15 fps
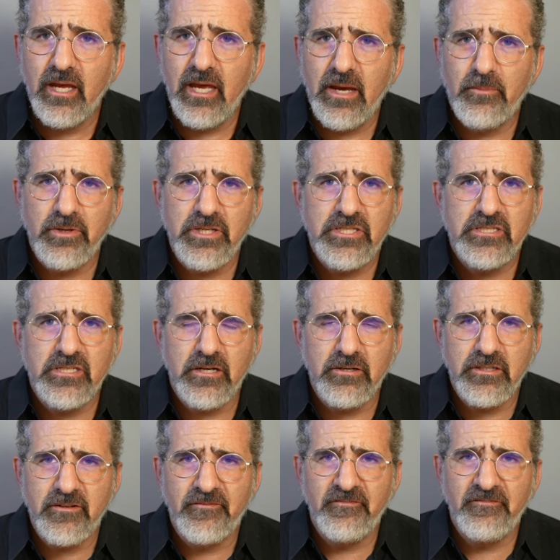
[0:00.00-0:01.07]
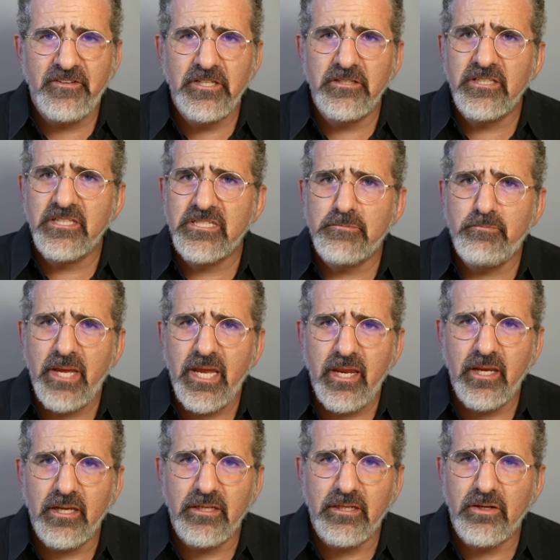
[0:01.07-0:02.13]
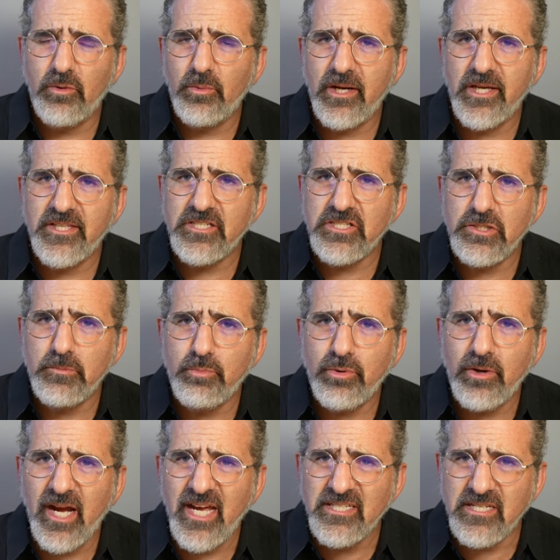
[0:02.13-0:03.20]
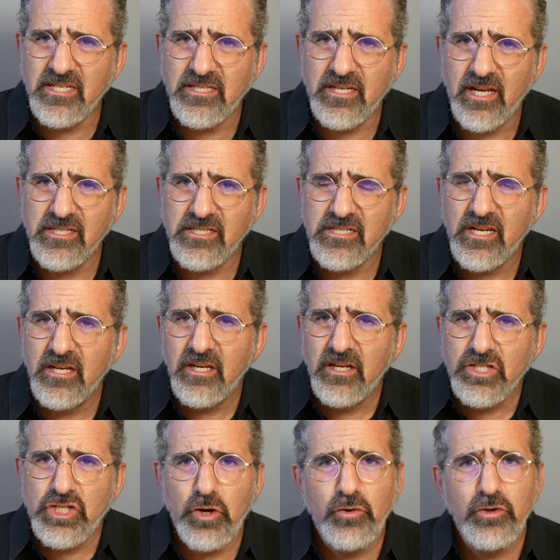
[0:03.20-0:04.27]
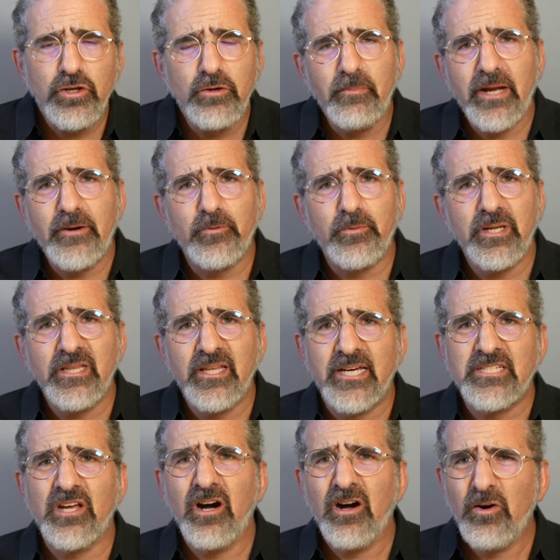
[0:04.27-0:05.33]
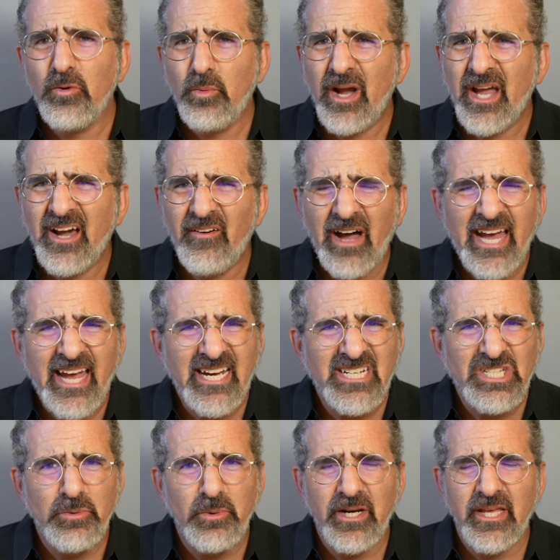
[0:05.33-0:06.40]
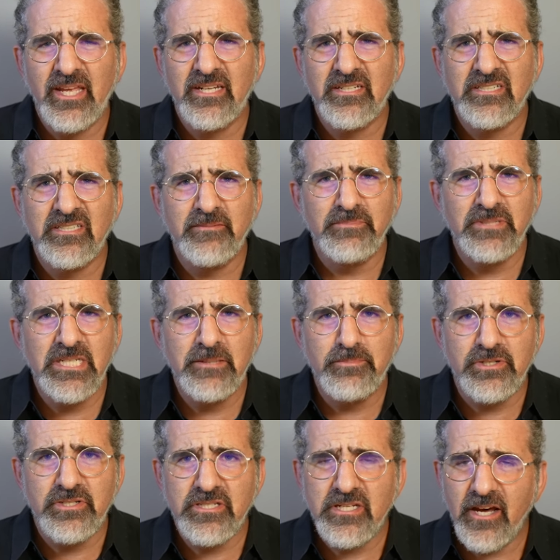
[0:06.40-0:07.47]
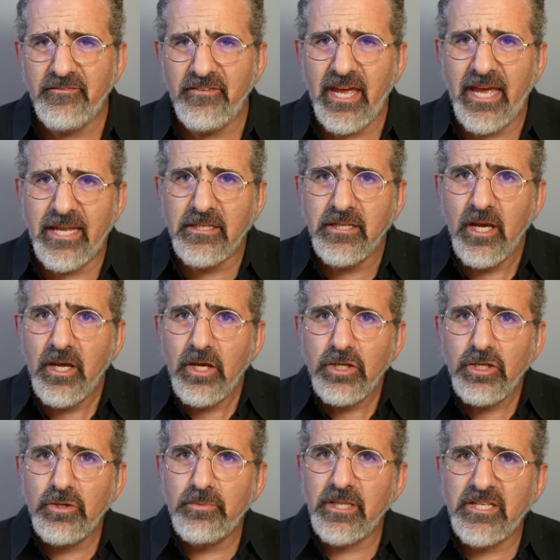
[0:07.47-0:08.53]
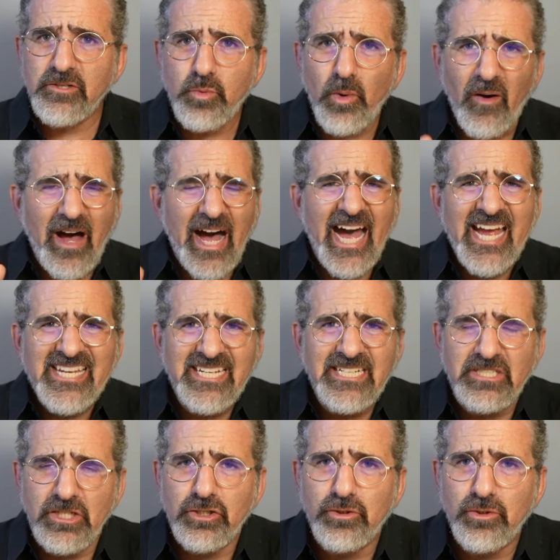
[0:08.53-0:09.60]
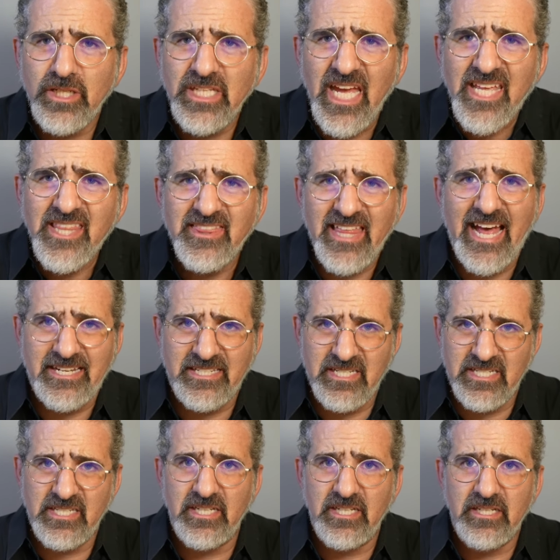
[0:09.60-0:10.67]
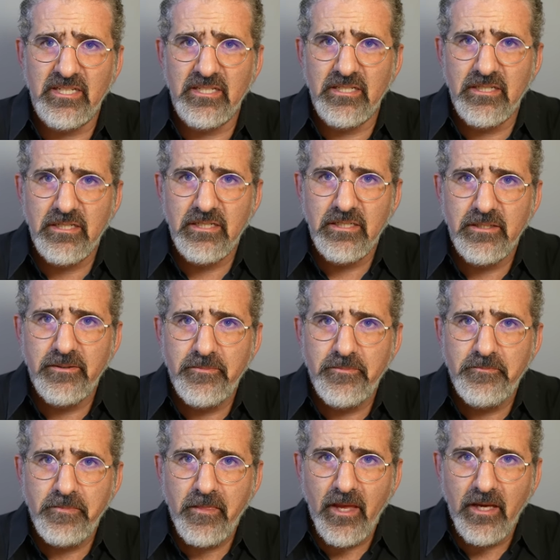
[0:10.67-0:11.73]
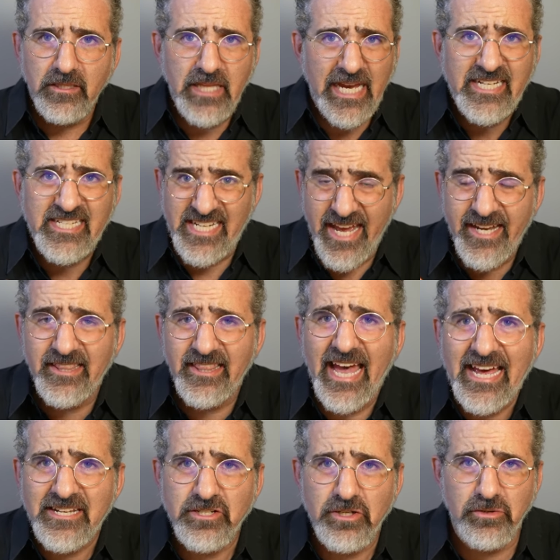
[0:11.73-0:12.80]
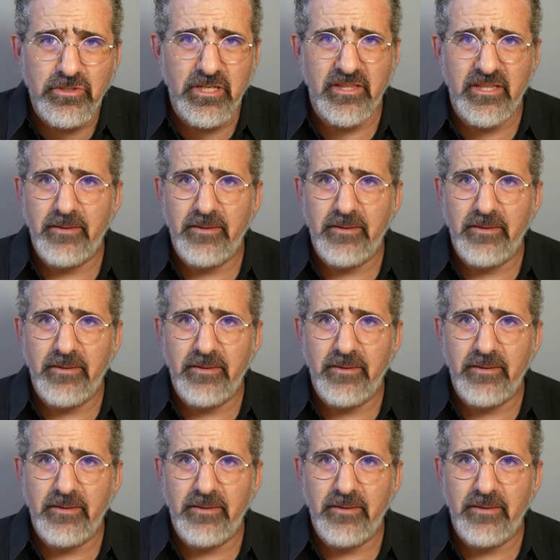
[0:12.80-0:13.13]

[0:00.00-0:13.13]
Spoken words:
and we start to feel his pain in a way that surprises us. So you might realize, oh, wow, I actually want to get into some deeper stuff. And you realize, well, I need to create that scene like Ted Lasso did